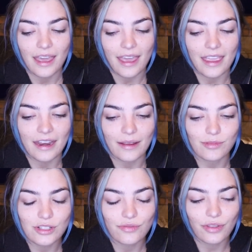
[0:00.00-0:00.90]
And I'm
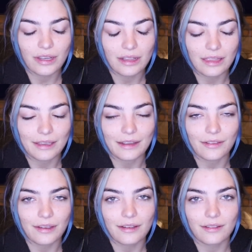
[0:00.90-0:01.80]
just feeling a
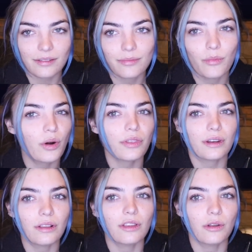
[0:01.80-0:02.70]
little more
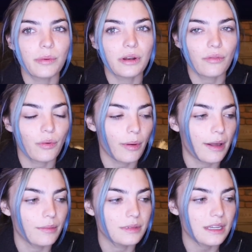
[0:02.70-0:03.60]
than a little bit
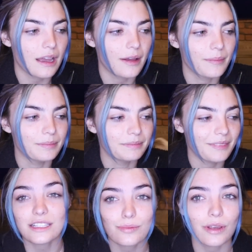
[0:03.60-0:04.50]
overwhelmed um,
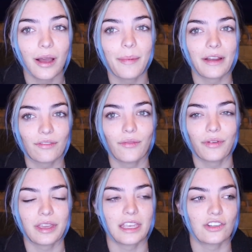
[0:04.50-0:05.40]
since we got back from
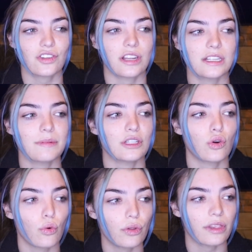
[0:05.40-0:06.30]
vacation has been
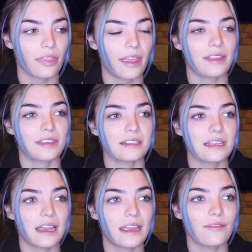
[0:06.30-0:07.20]
totally like this.
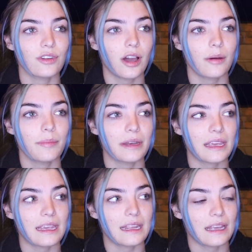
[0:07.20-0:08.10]
I have not been
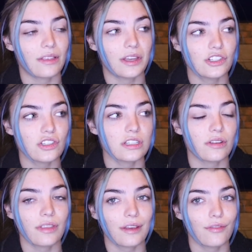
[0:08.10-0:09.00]
eating lunch
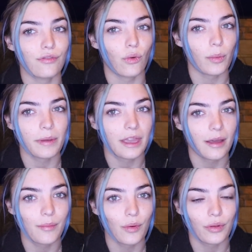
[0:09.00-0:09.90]
until like 4
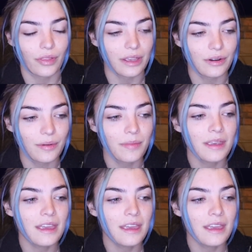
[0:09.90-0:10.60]
p.m. or later.